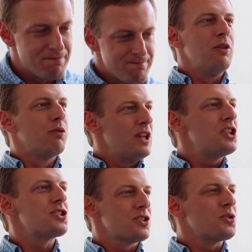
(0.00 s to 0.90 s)
We've
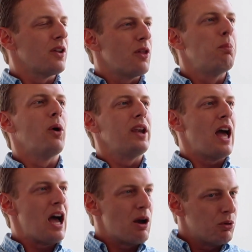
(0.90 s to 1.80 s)
reached to sort of the point
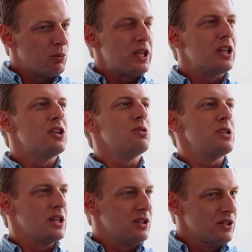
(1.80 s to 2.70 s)
now where we can do
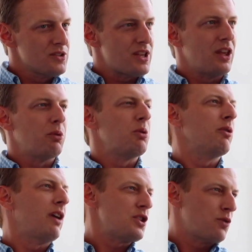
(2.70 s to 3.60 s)
deals. I think when we
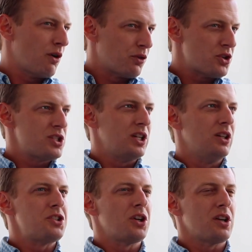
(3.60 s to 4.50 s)
raised for our first
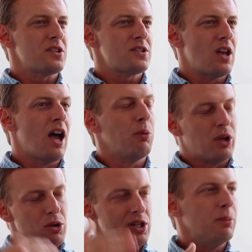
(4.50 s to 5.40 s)
deal, it took us, we
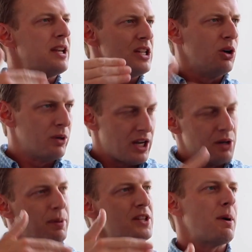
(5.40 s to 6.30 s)
go deal by deal. We're an
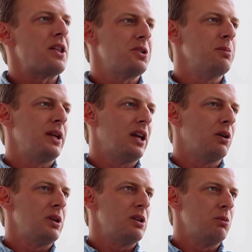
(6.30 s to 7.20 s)
independent sponsor,
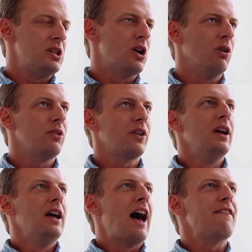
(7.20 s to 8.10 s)
meaning we don't
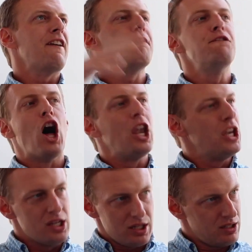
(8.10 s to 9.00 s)
have a
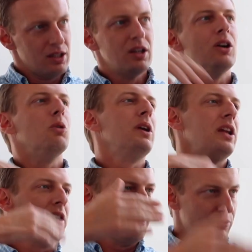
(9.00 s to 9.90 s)
fund.
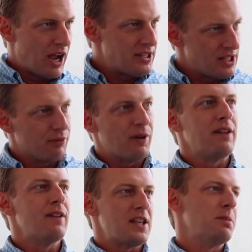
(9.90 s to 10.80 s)
We identify
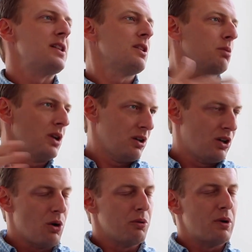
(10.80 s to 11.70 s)
investments and we
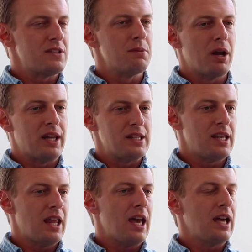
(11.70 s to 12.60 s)
go and raise the money
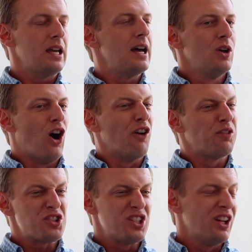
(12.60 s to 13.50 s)
today. Our
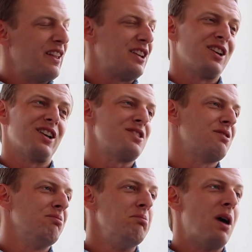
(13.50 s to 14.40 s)
first think, took
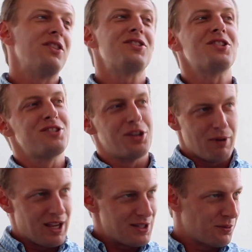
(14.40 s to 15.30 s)
us months to
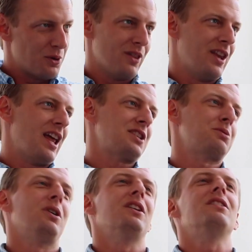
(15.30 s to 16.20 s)
raise for. The
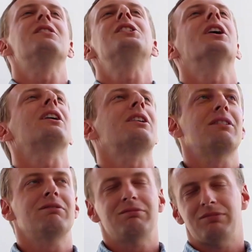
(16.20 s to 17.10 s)
next one took
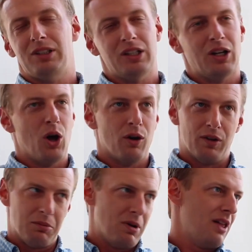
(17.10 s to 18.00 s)
a little
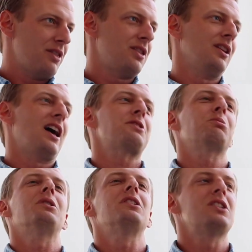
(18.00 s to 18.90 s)
over a month. The last
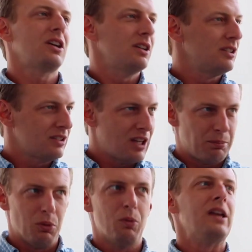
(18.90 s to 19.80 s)
one took a
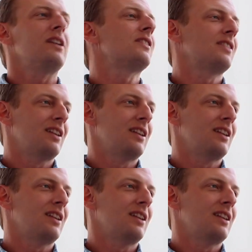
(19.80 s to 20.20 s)
couple weeks.